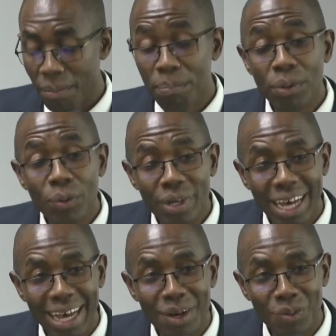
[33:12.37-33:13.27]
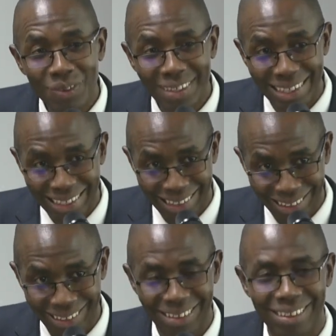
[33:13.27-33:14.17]
Build houses.
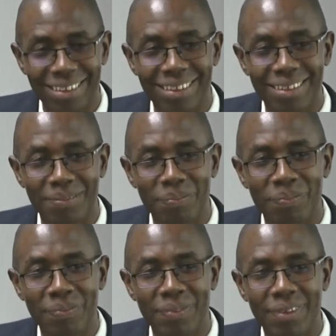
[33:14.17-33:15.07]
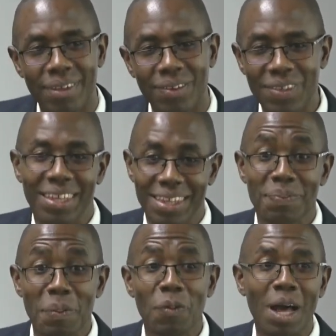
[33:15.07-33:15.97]
You see, these
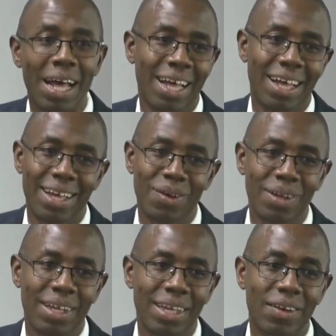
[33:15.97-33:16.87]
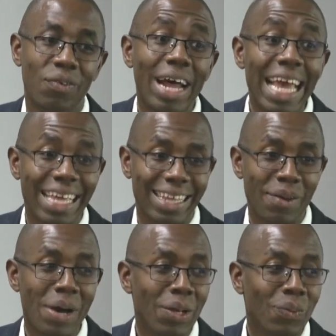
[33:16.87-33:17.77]
people are crying. They
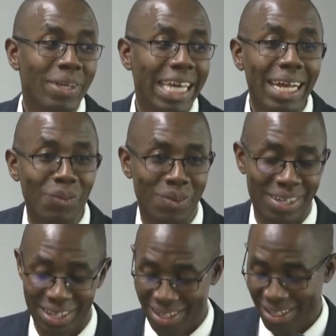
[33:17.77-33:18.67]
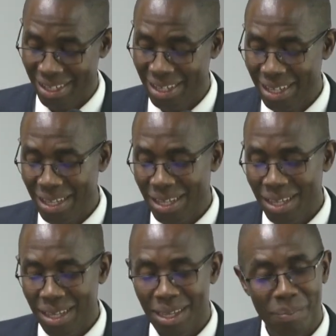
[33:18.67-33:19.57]
want to get out.
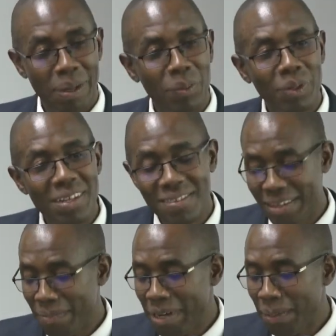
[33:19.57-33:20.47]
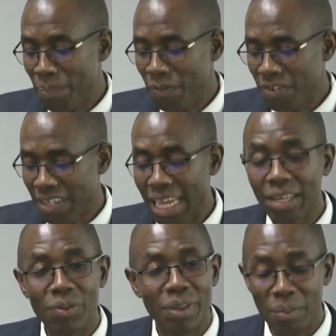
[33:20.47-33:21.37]
But what is Jeremiah prophesying
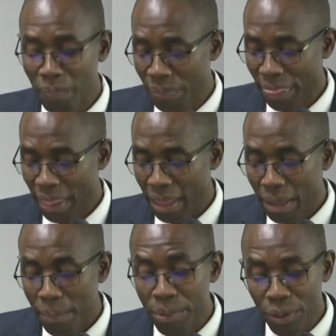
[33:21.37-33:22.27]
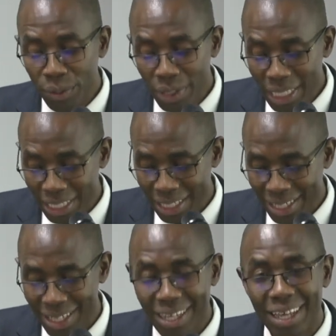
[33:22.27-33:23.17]
to them? Build
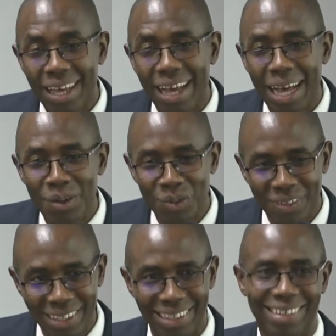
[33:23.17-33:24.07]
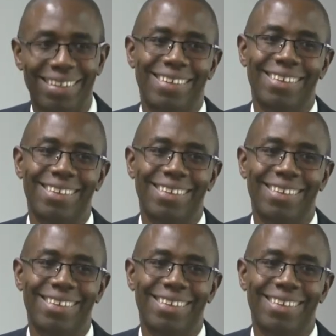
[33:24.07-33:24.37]
houses.